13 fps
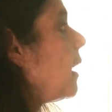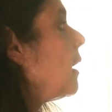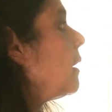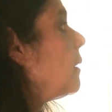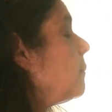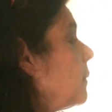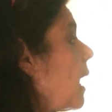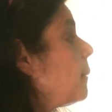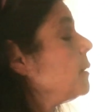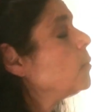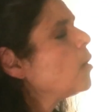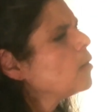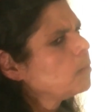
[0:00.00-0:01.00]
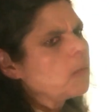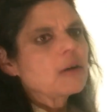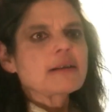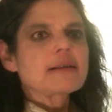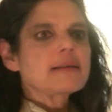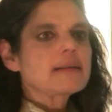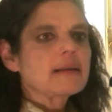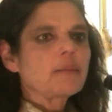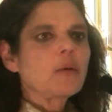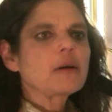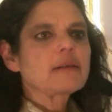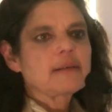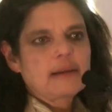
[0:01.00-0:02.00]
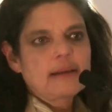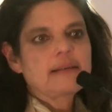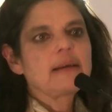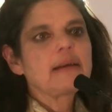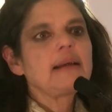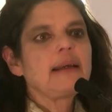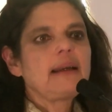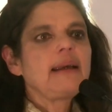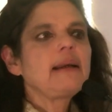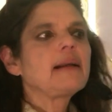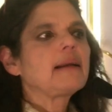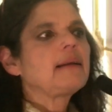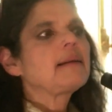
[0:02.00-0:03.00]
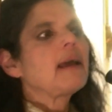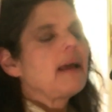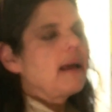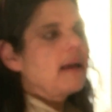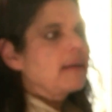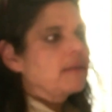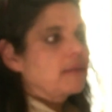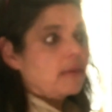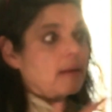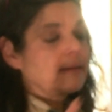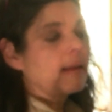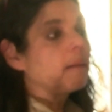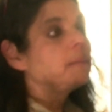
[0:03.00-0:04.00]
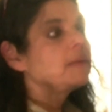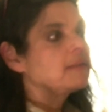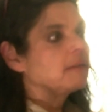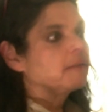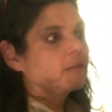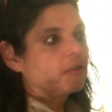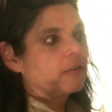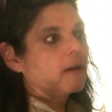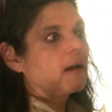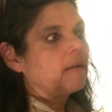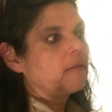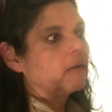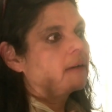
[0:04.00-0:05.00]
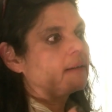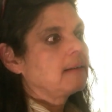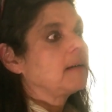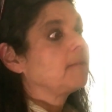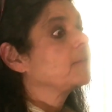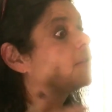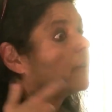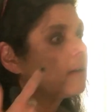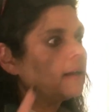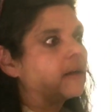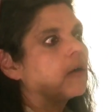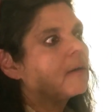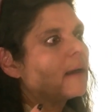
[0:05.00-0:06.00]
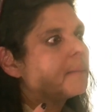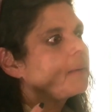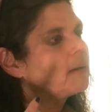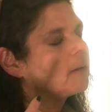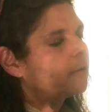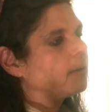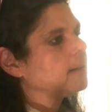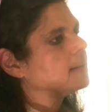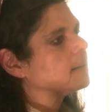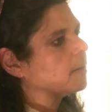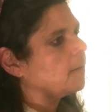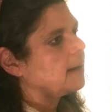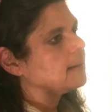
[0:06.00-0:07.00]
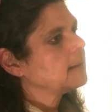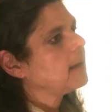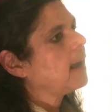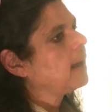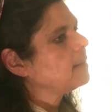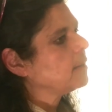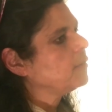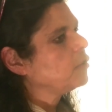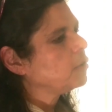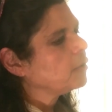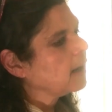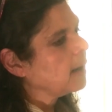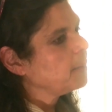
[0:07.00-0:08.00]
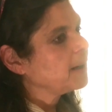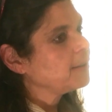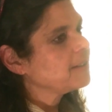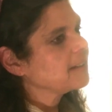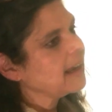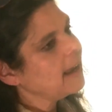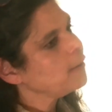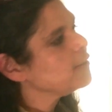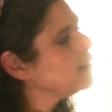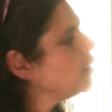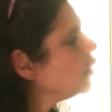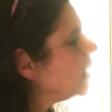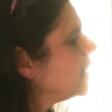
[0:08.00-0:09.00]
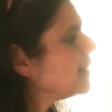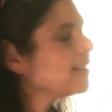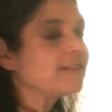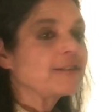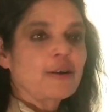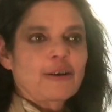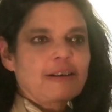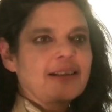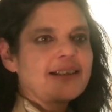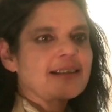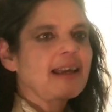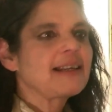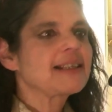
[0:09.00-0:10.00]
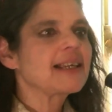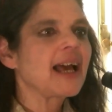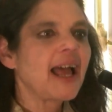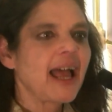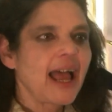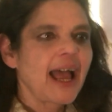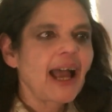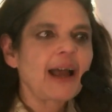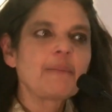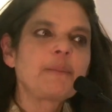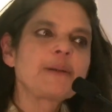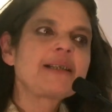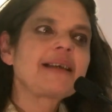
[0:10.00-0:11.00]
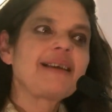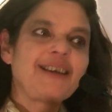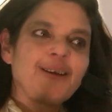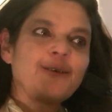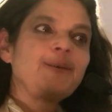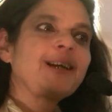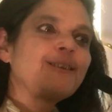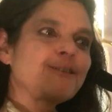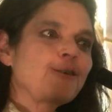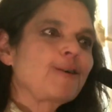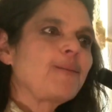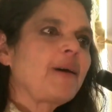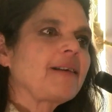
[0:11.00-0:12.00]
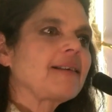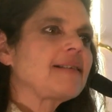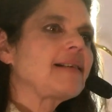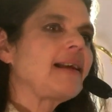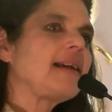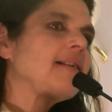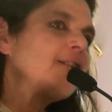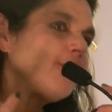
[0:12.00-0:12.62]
I mean, what's certainly in England, numbers have skyrocketed, have certainly gone up and increased a great deal as of children coming into care. I was looking at the Scotland data, and we can talk about this later.